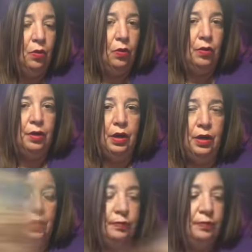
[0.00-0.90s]
Or
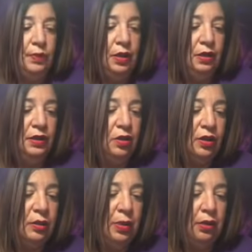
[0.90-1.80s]
um, this
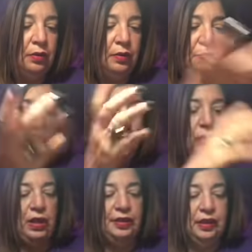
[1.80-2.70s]
talks about, for me,
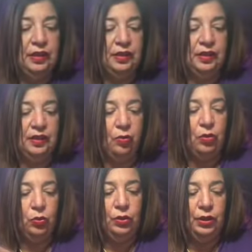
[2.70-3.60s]
when I see this, is
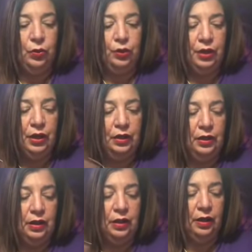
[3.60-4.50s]
someone really working in
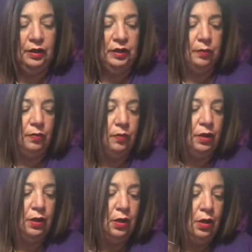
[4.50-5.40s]
details,
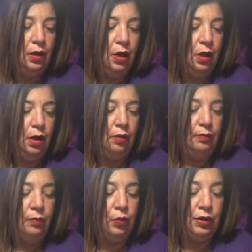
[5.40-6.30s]

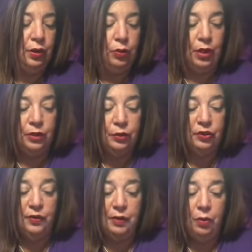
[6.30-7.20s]
um, working with
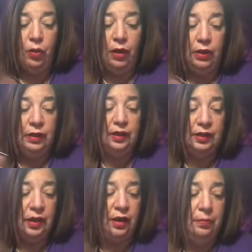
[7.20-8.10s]
others very well at
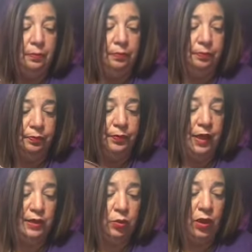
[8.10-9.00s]
this time
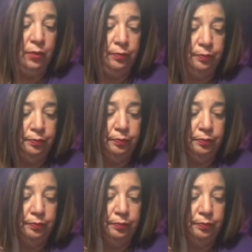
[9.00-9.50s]
as well.